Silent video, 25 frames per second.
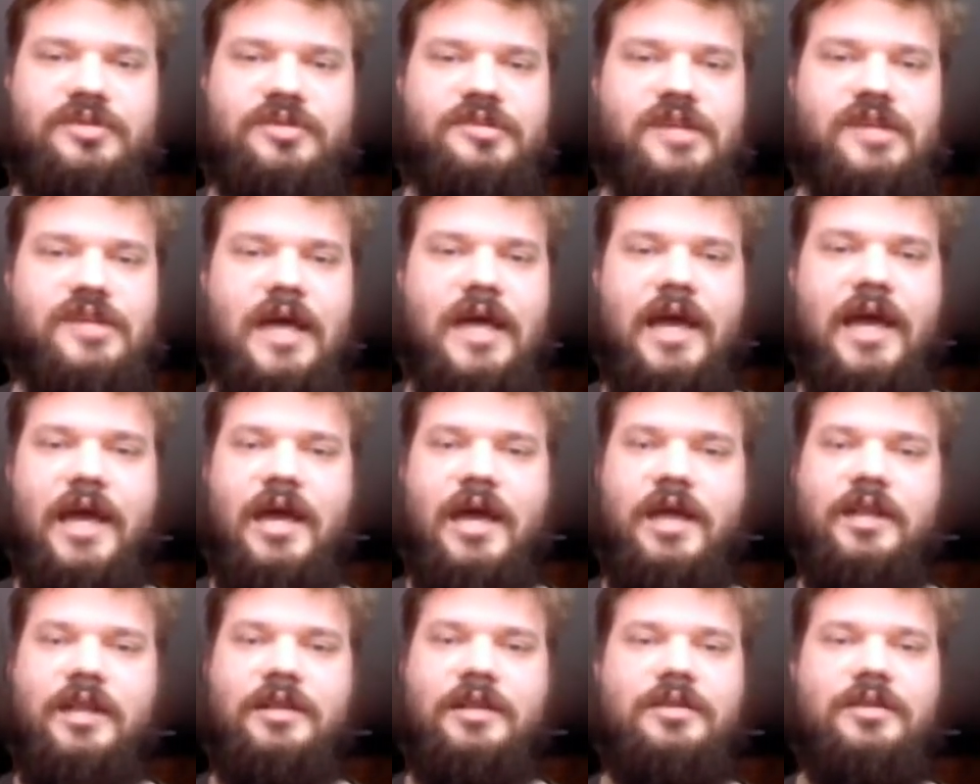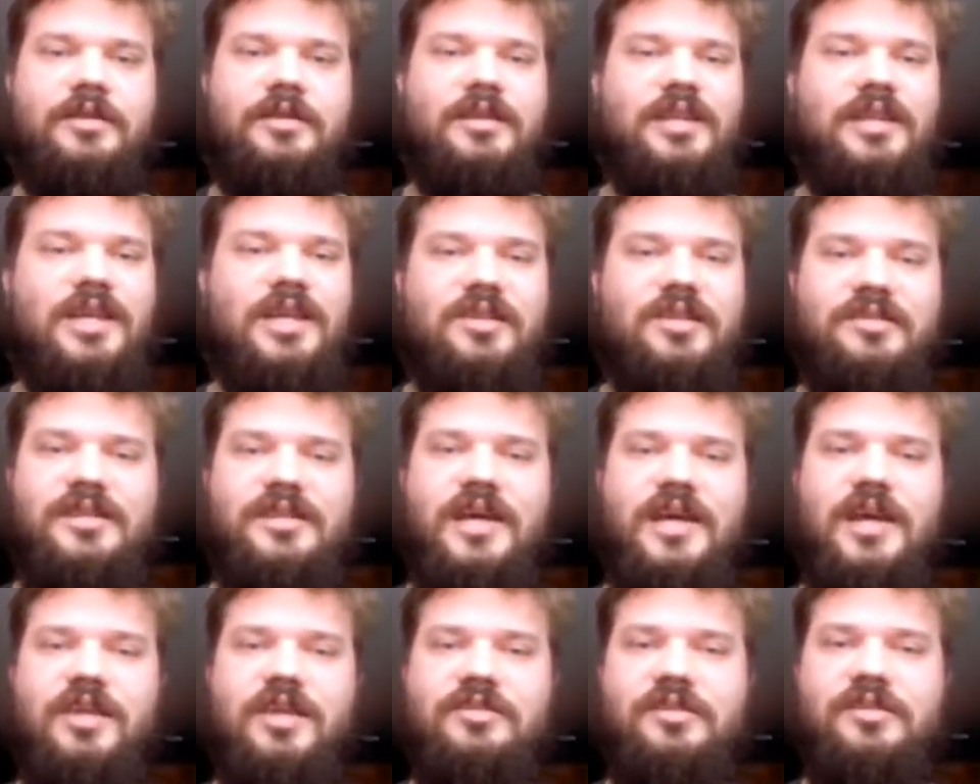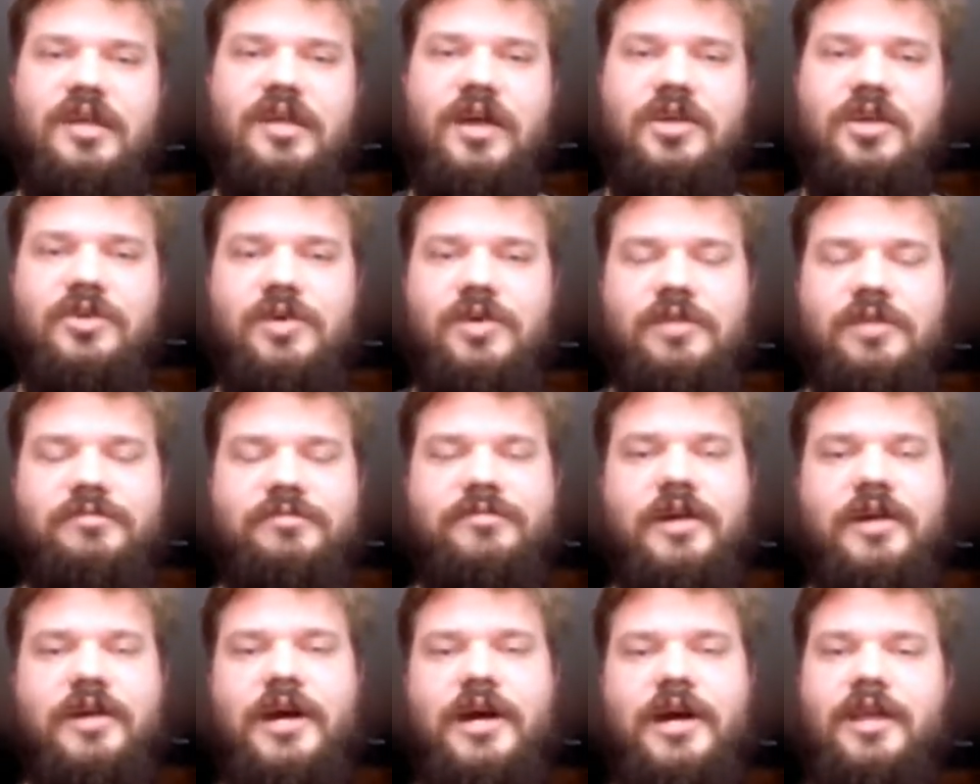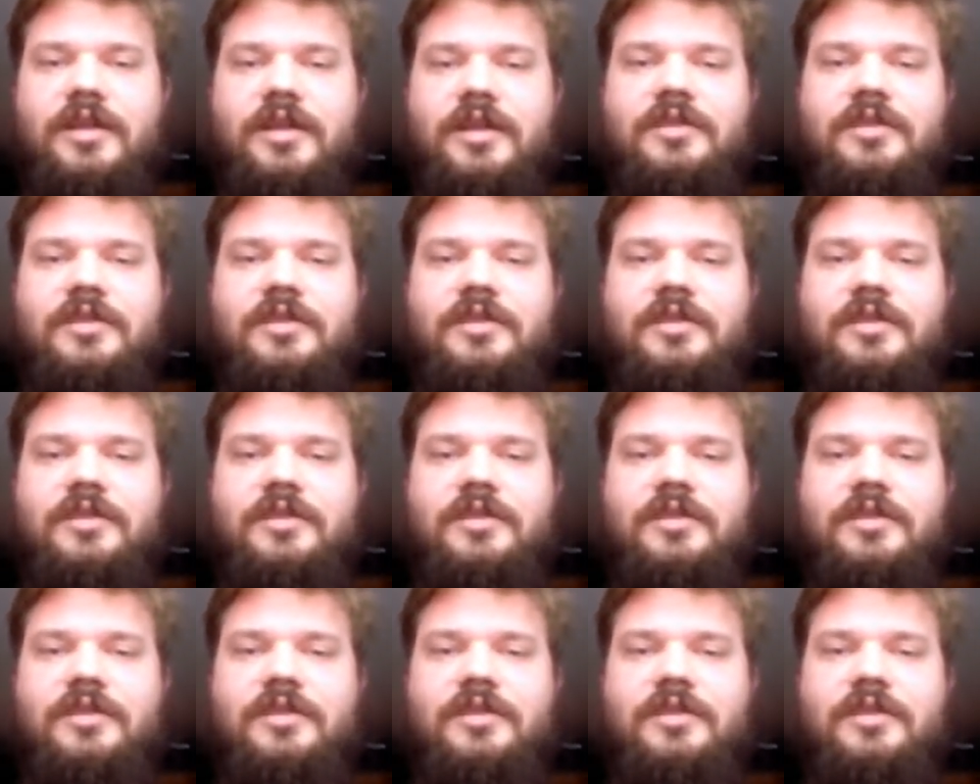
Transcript: and these days you're going to find